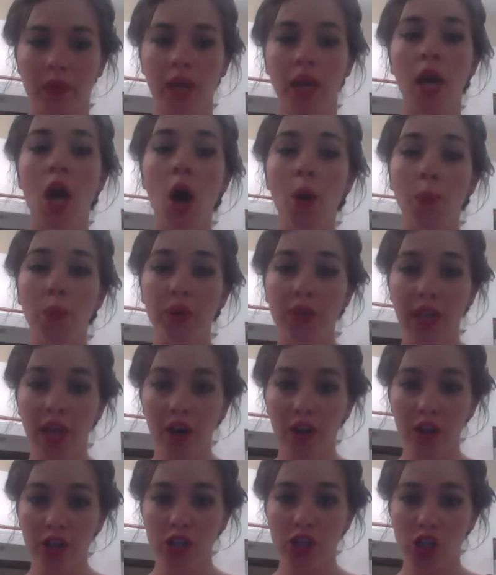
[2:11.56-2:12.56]
Okay, put
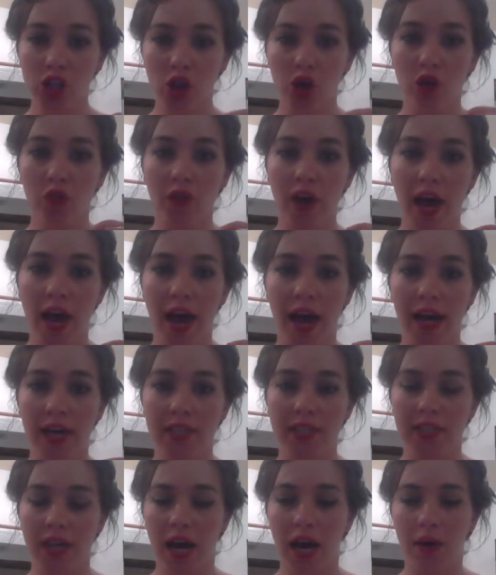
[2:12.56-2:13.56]
that on the stove
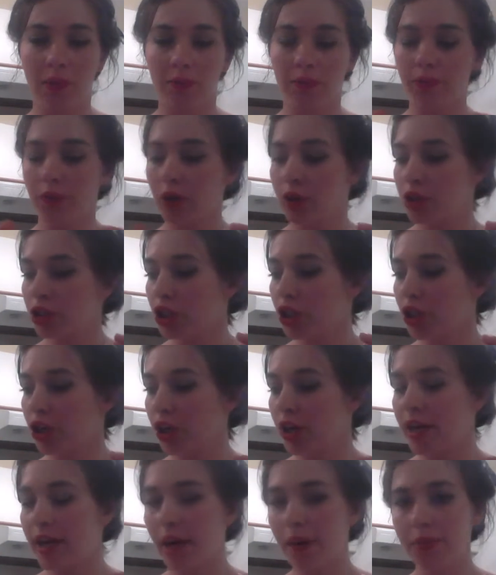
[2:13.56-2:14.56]
and turn
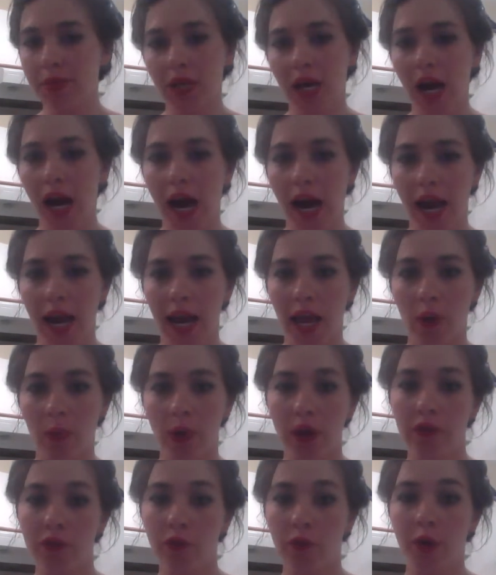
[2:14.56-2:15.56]
your heat up to high and
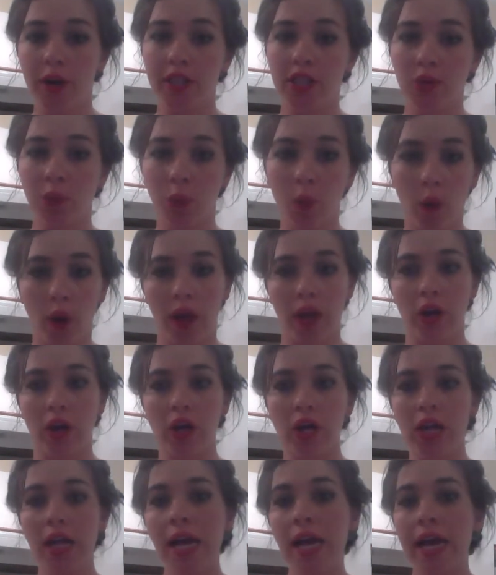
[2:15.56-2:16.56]
wait for it to
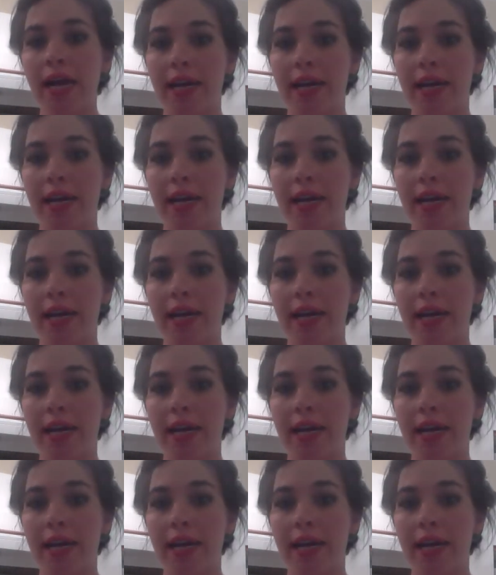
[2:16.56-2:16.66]
boil.